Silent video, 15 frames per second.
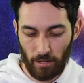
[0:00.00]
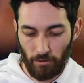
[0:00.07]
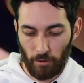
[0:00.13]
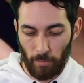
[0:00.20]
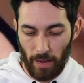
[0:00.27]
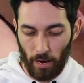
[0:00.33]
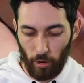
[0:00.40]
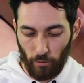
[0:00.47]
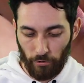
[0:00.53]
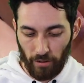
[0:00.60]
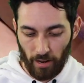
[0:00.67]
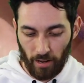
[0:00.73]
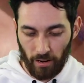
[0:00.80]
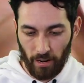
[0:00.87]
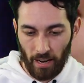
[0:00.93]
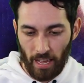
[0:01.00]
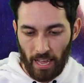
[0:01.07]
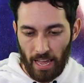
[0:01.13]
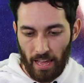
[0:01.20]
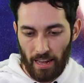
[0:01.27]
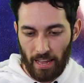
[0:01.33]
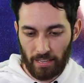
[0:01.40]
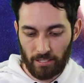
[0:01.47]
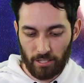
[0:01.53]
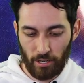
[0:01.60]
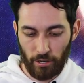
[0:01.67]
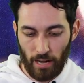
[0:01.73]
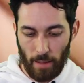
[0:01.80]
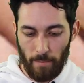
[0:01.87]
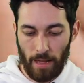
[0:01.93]
over my Ophian, and next
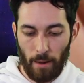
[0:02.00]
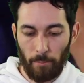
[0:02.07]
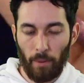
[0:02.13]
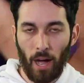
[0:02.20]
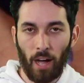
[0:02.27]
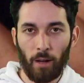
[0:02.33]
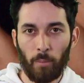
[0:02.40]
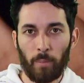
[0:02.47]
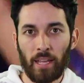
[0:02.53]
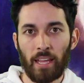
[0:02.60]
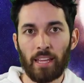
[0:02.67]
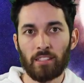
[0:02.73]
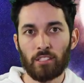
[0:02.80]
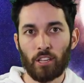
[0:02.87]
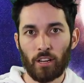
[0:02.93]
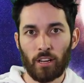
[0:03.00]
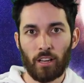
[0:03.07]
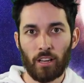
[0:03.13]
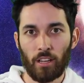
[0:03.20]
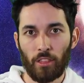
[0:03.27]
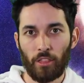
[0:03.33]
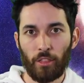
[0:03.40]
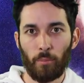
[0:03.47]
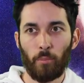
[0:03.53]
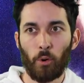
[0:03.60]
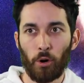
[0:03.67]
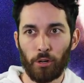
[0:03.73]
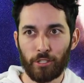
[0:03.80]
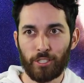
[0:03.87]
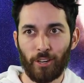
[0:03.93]
turn I made a Bahamut and took the
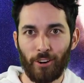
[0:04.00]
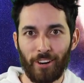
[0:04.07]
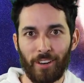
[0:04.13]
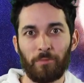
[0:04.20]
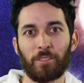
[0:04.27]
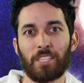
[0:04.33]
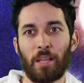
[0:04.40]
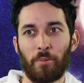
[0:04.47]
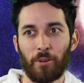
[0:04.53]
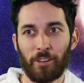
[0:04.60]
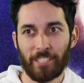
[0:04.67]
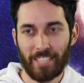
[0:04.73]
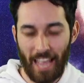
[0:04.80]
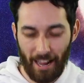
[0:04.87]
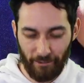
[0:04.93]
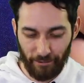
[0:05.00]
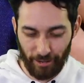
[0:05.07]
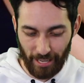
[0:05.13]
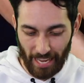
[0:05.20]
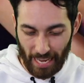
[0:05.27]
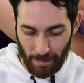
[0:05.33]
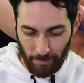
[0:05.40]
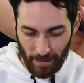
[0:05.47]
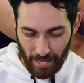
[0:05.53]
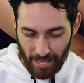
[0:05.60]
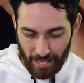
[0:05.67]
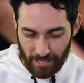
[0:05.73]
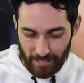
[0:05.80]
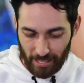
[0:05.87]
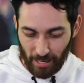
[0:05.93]
Boral Sword and was able to attack for game.
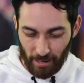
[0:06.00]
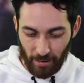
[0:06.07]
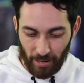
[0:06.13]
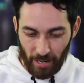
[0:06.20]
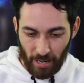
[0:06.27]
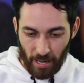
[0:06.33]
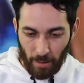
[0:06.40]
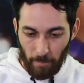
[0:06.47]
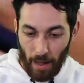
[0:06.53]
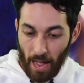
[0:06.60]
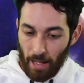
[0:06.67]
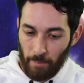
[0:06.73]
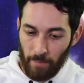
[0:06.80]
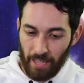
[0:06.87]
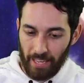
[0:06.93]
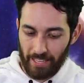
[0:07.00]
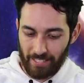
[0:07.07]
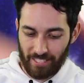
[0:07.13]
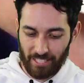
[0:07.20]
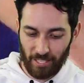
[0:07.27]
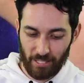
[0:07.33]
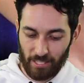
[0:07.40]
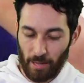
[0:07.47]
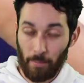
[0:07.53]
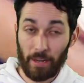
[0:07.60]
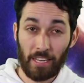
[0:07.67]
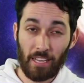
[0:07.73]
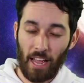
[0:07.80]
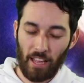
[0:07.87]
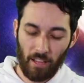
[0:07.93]
So Bahamut is still
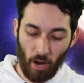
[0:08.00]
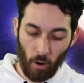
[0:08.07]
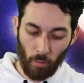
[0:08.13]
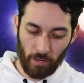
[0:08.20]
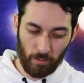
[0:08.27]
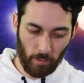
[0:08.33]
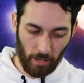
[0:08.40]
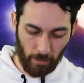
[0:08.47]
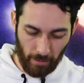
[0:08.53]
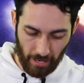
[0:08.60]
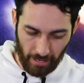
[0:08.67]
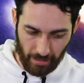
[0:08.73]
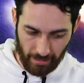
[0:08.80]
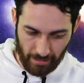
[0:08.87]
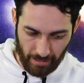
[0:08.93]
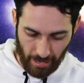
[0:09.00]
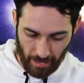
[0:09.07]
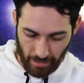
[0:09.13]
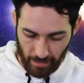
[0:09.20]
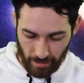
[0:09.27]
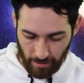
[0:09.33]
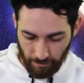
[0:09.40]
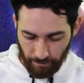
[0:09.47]
somebody I always want to run in this deck.